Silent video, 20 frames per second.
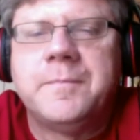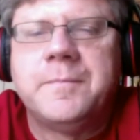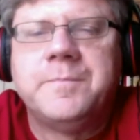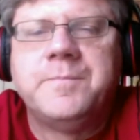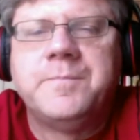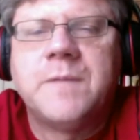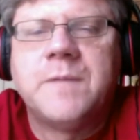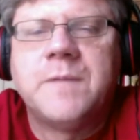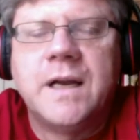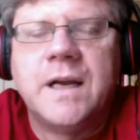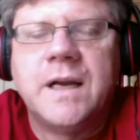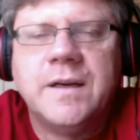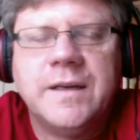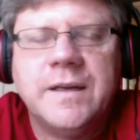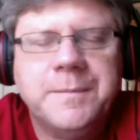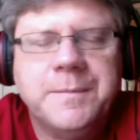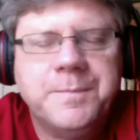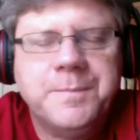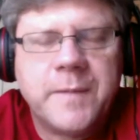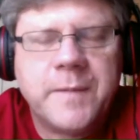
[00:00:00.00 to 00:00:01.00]
I hear
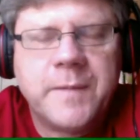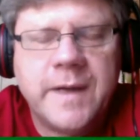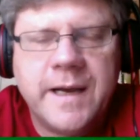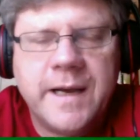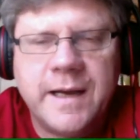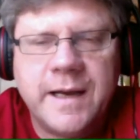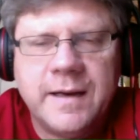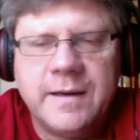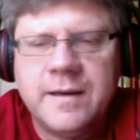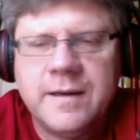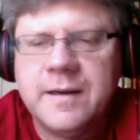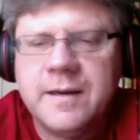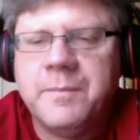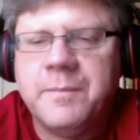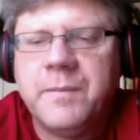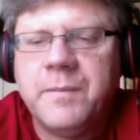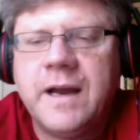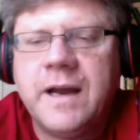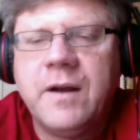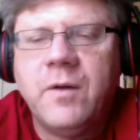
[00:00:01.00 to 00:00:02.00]
you, and
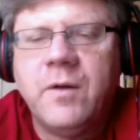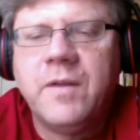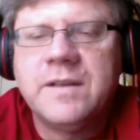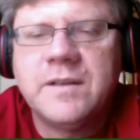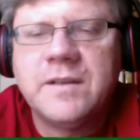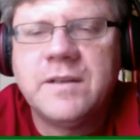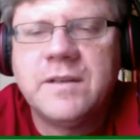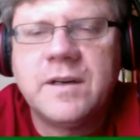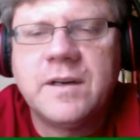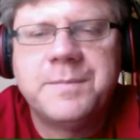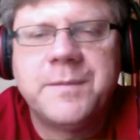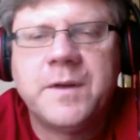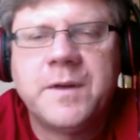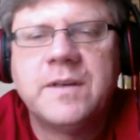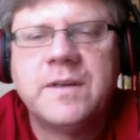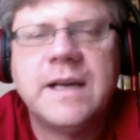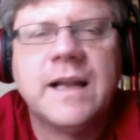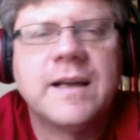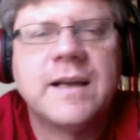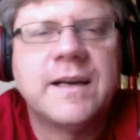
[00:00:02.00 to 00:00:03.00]
I know these are
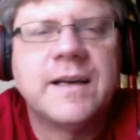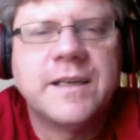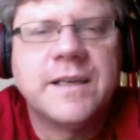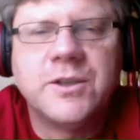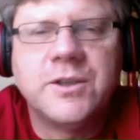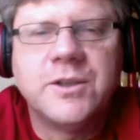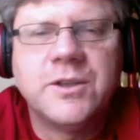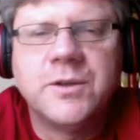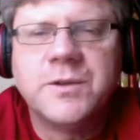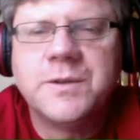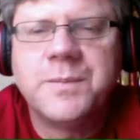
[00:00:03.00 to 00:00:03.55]
delicate issues.